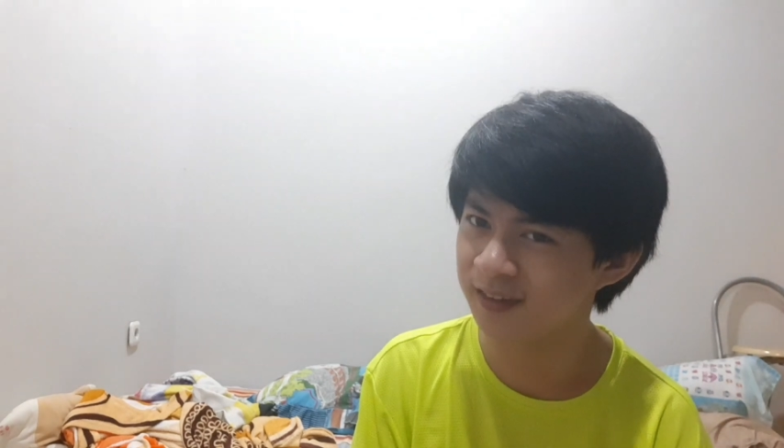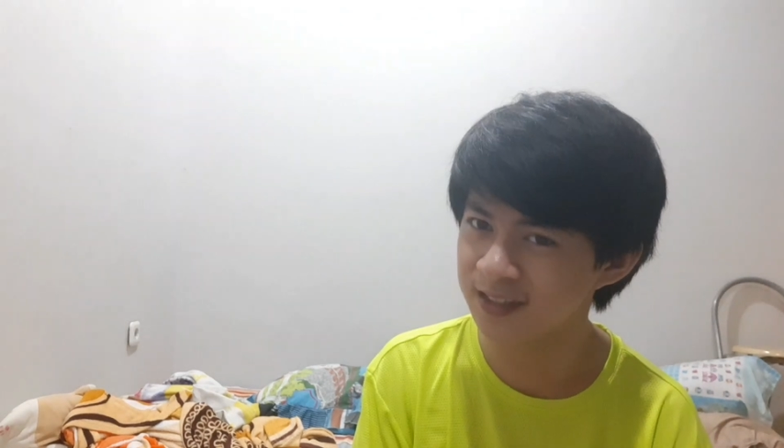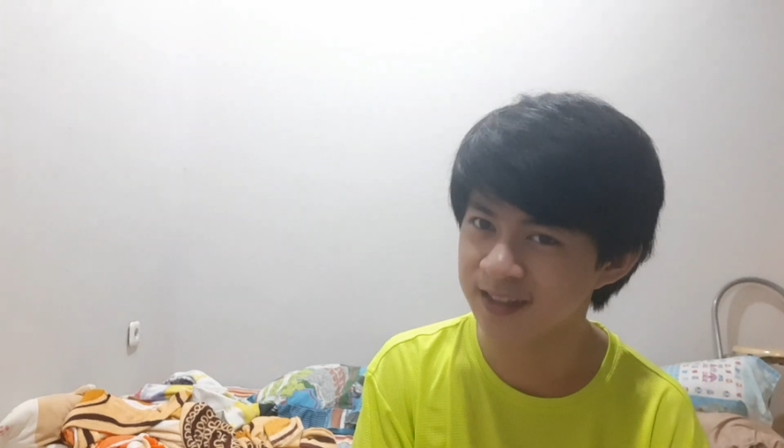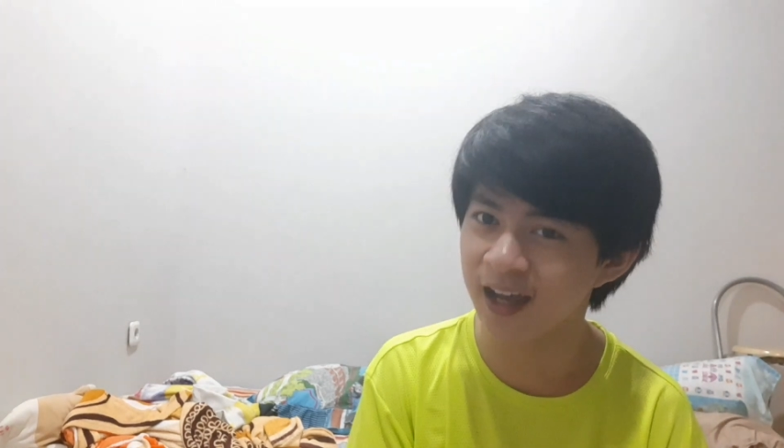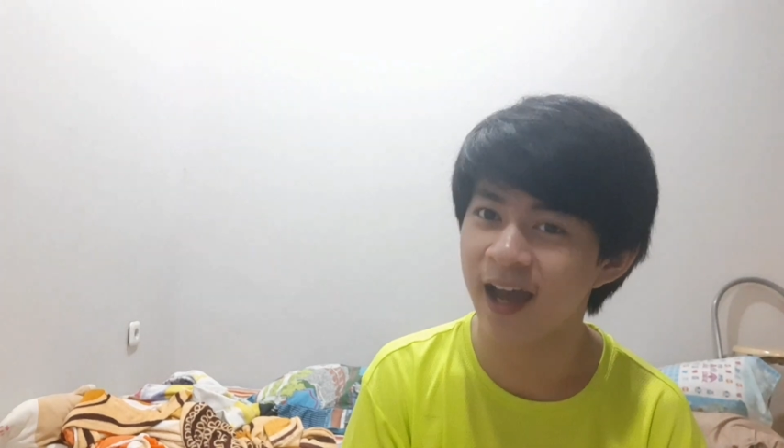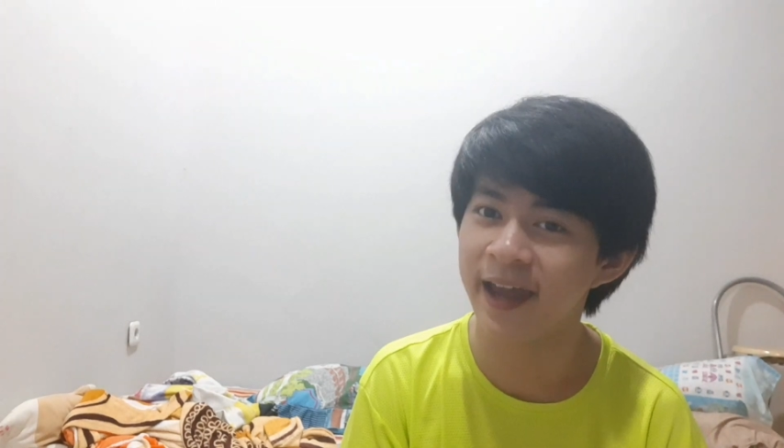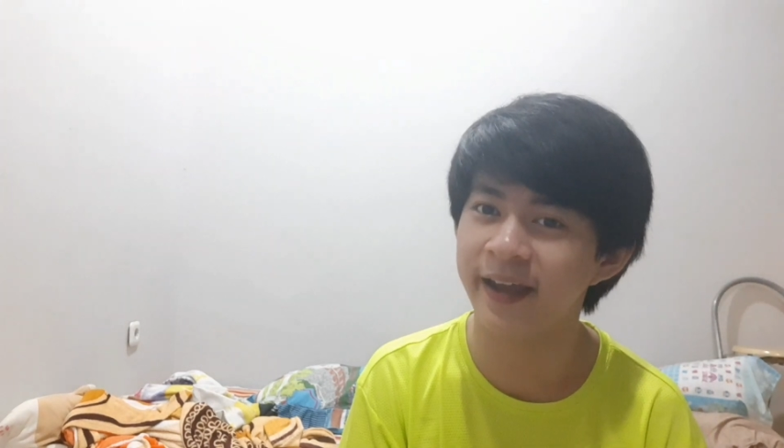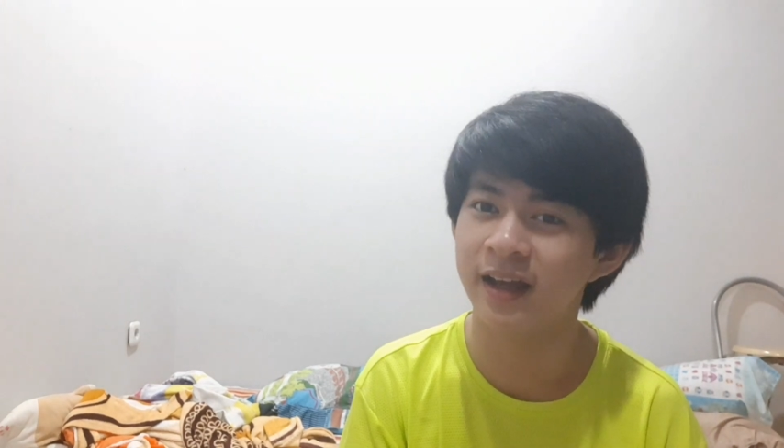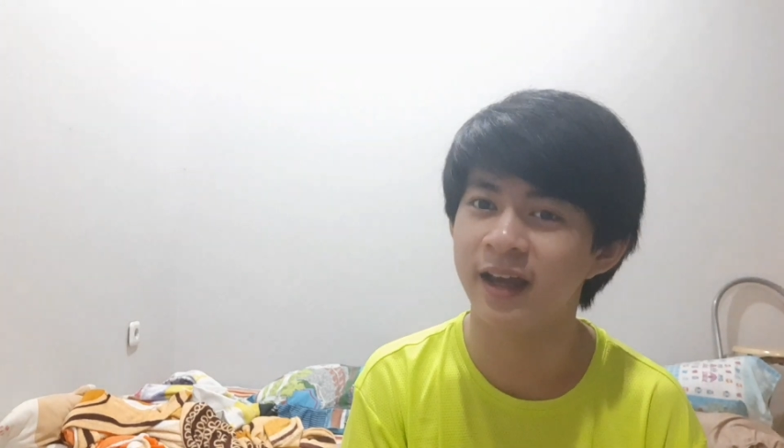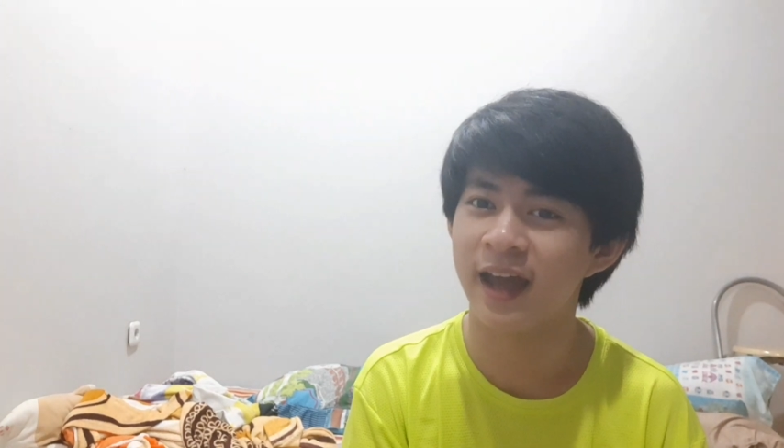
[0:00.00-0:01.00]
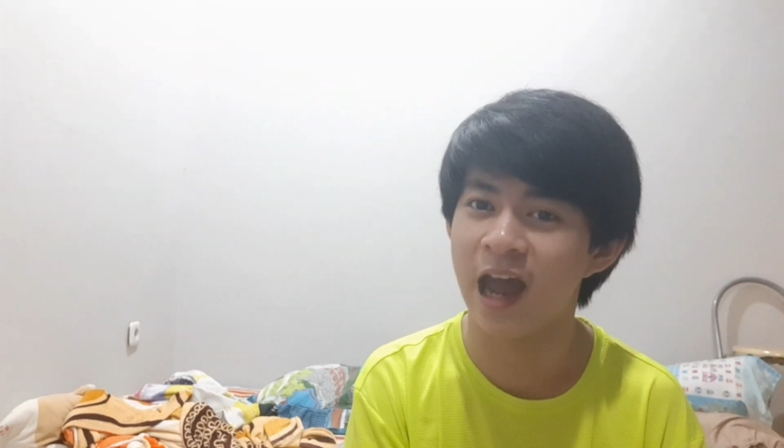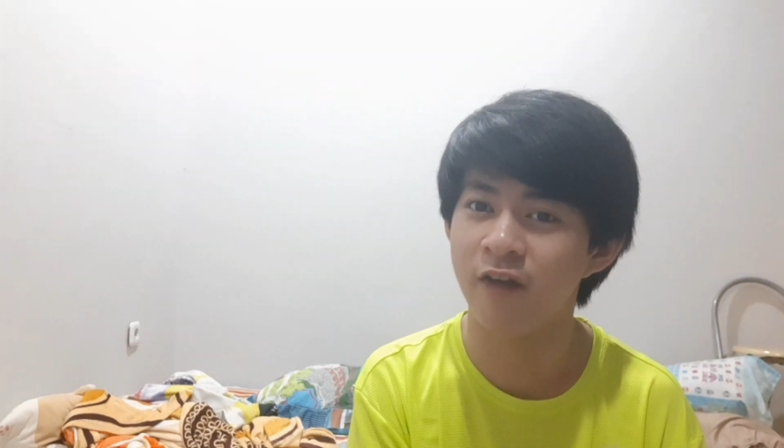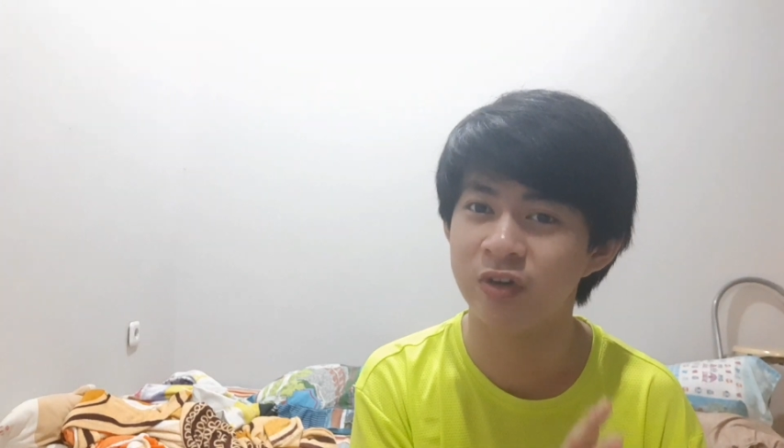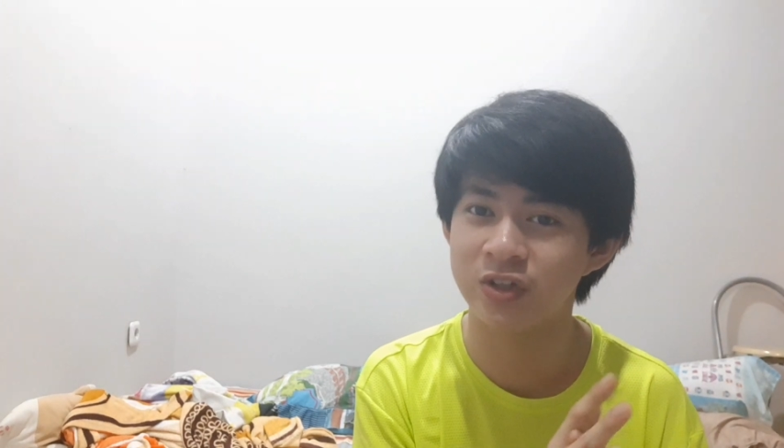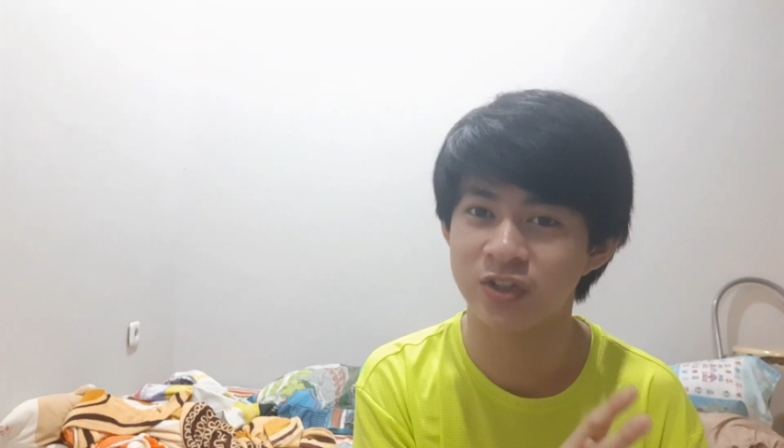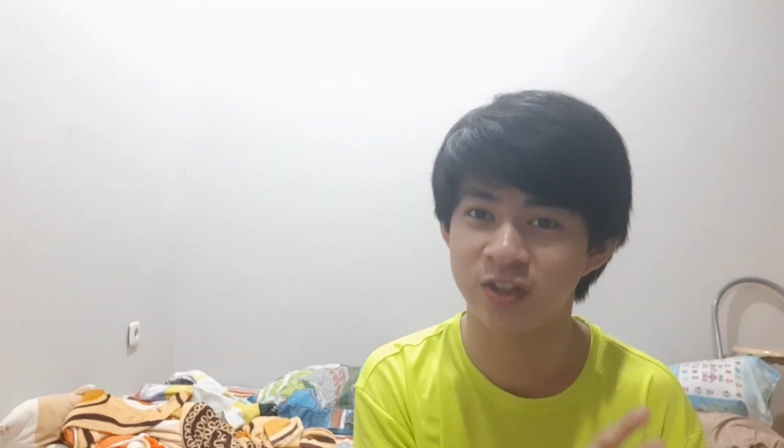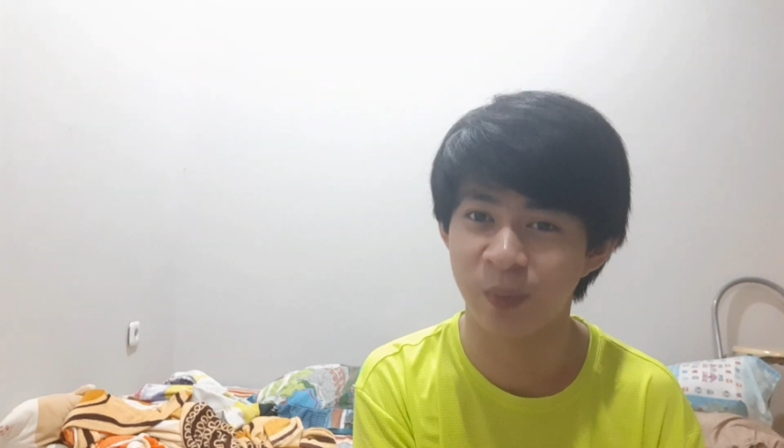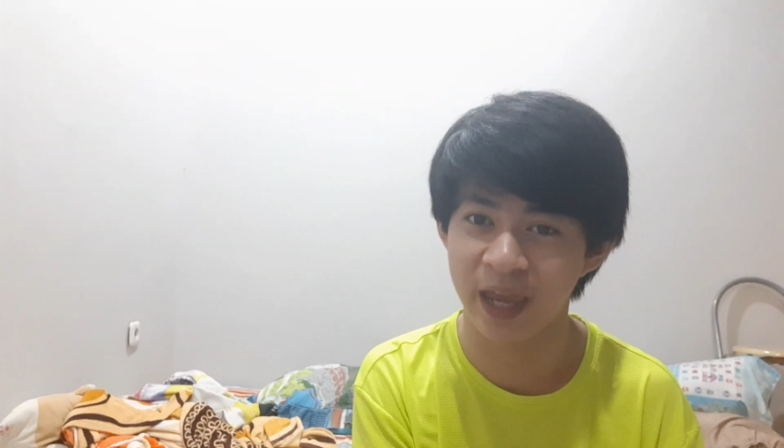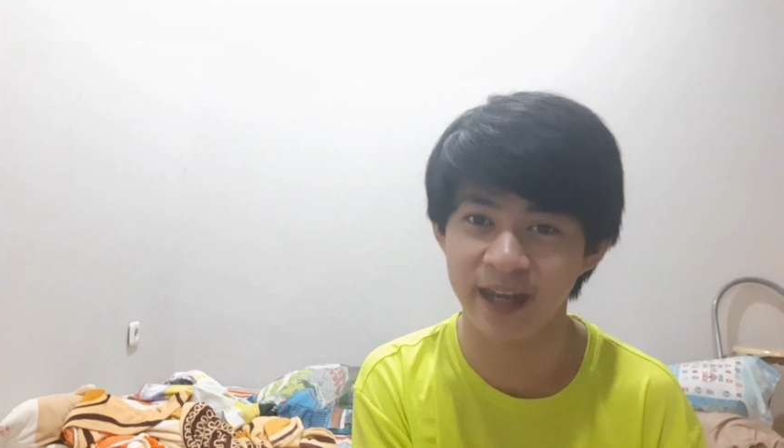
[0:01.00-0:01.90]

this guy averages sub